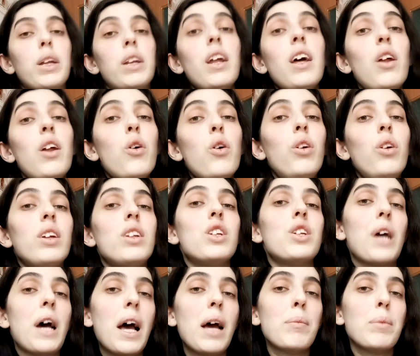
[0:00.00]
not only
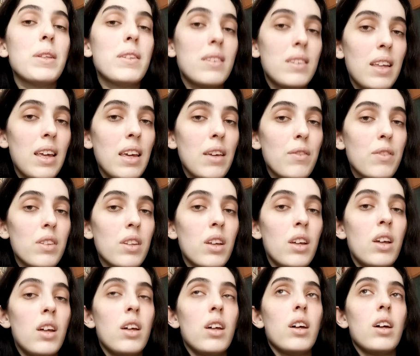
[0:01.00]
time it saves,
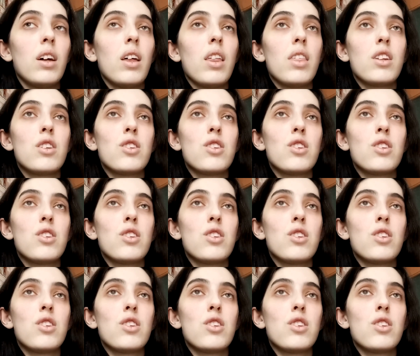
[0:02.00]
the